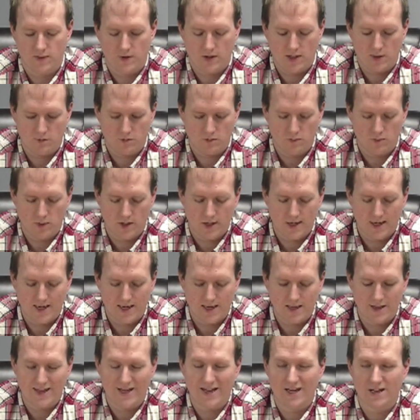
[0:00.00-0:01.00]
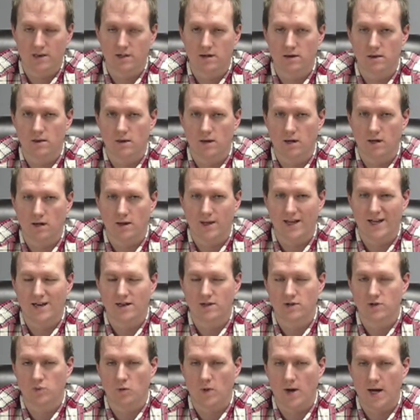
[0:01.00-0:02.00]
We're working on a
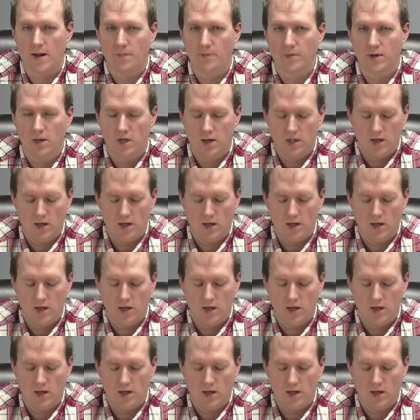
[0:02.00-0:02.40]
land swap